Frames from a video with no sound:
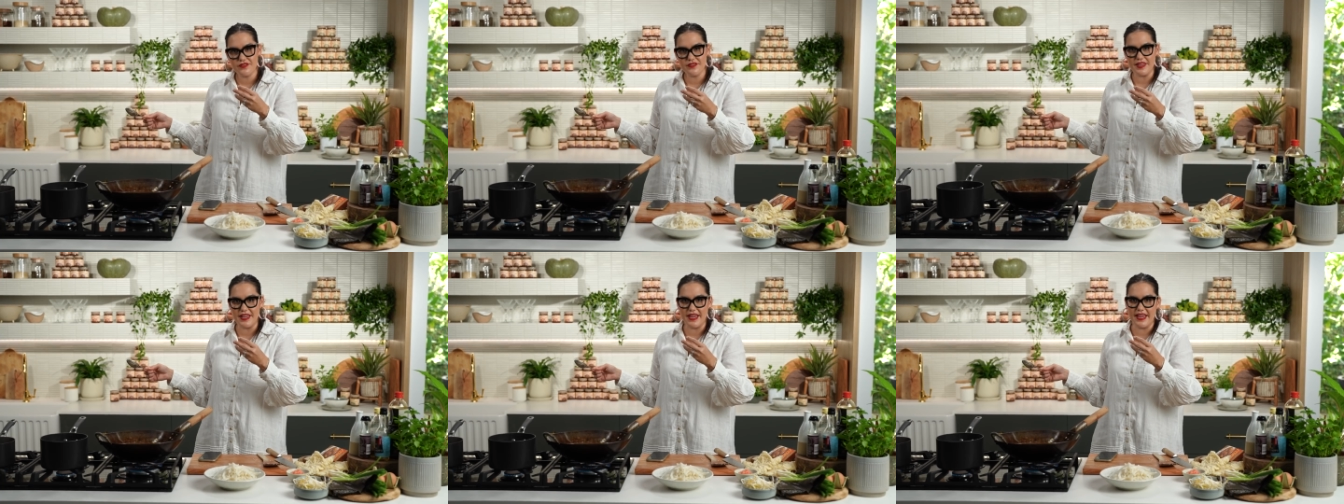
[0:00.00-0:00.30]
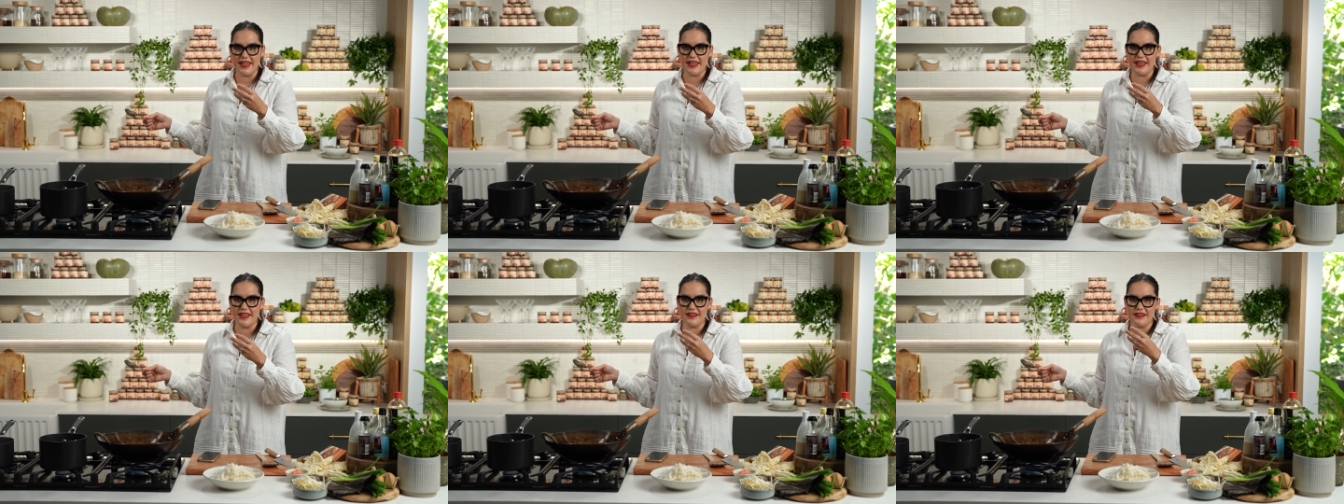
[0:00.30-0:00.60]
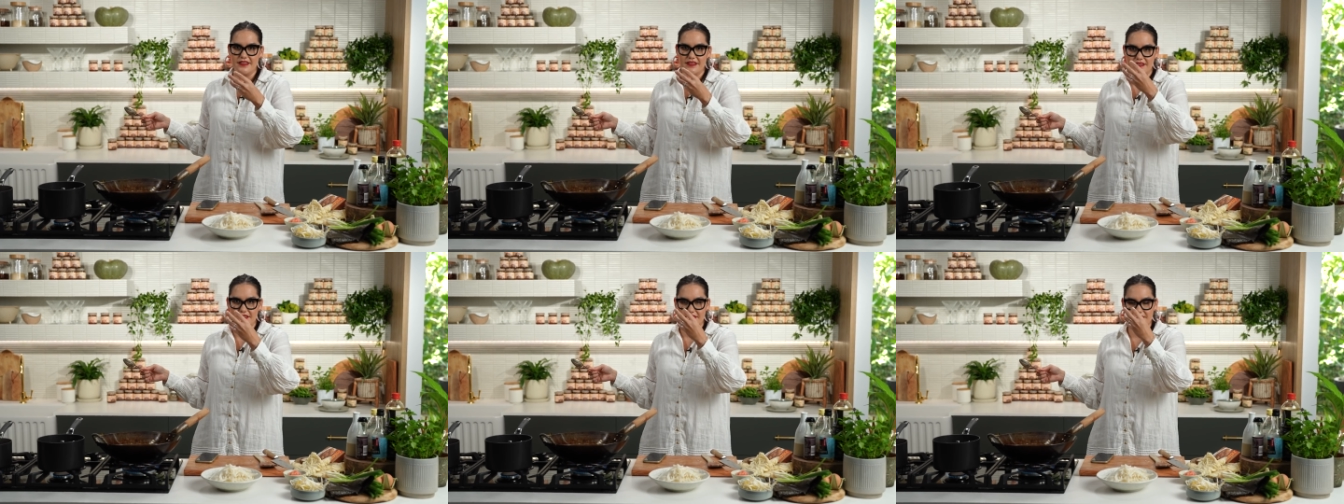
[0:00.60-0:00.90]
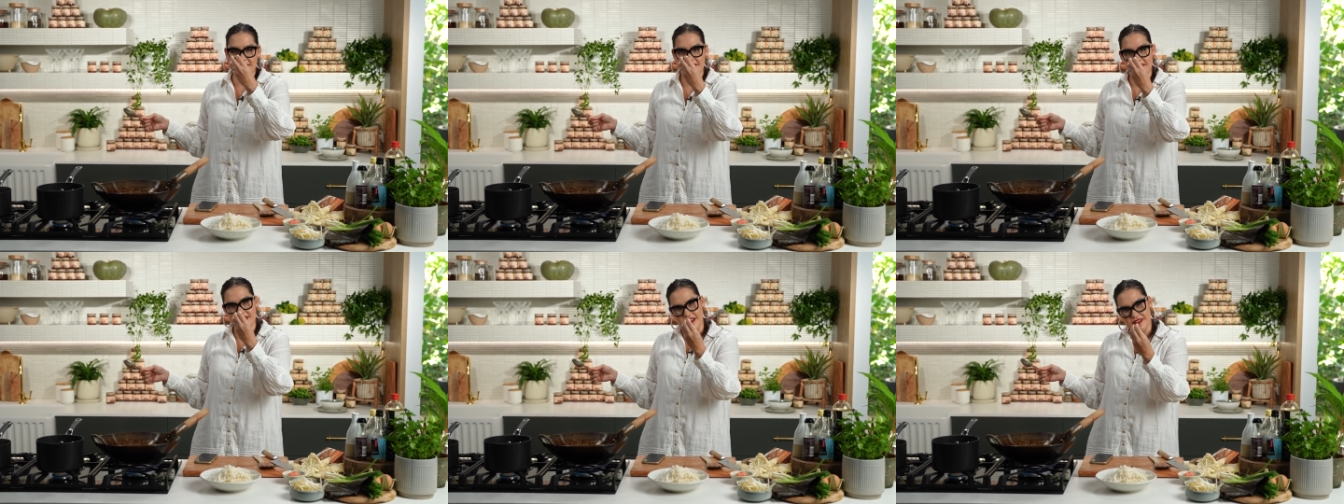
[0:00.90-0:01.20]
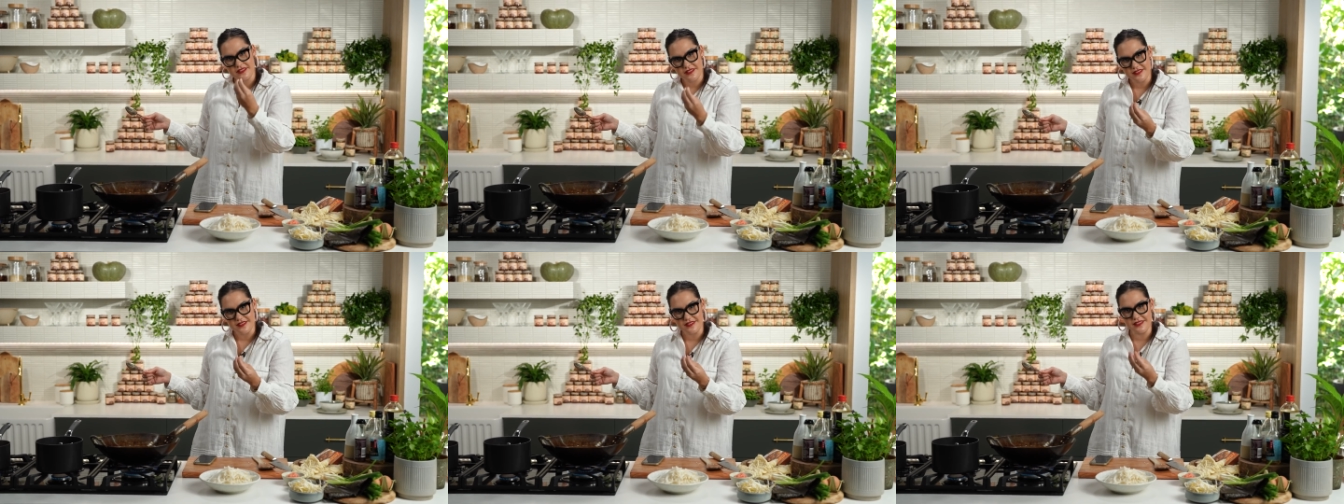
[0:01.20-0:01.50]
of the egg
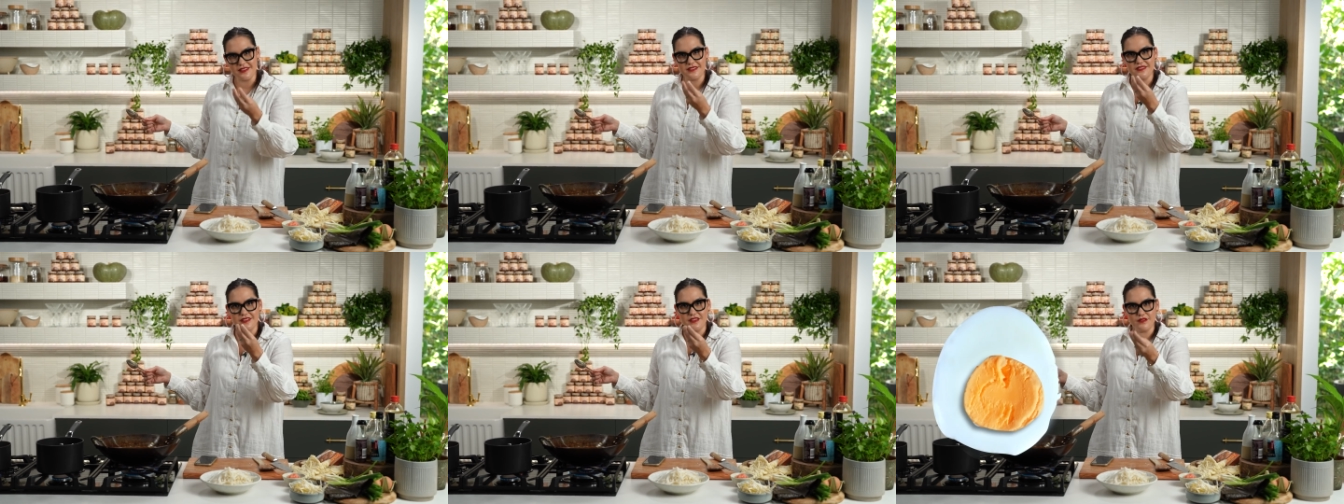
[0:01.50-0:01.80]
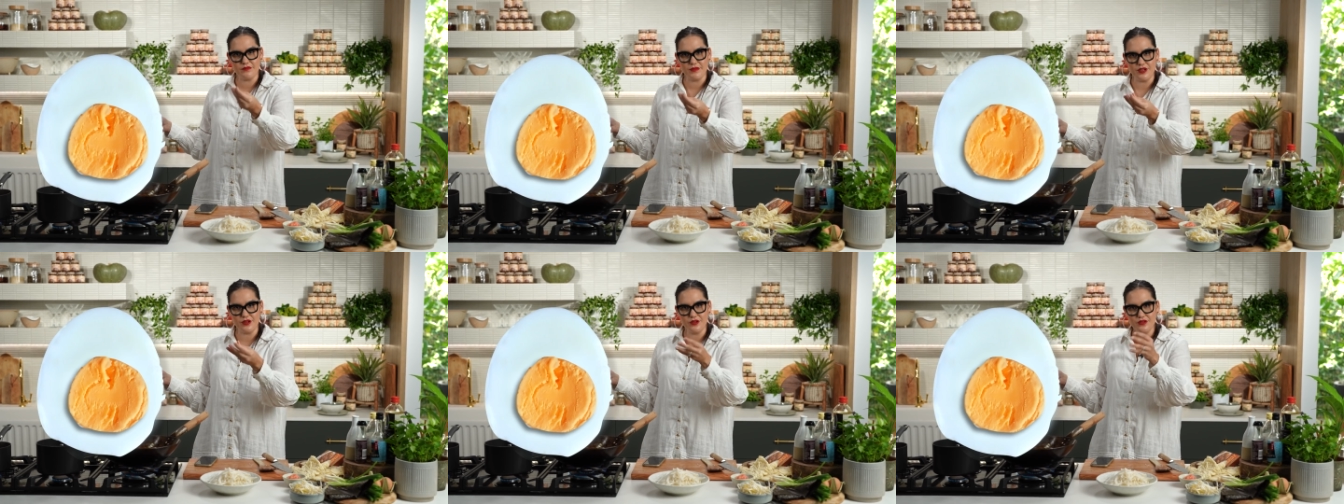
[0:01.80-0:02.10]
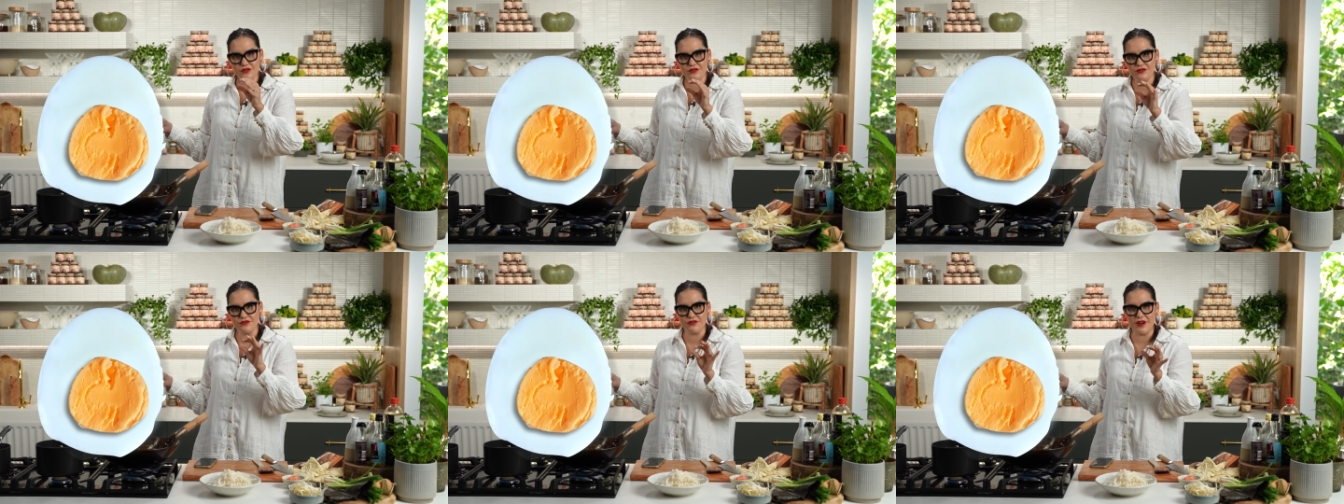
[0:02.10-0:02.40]
centers into the middle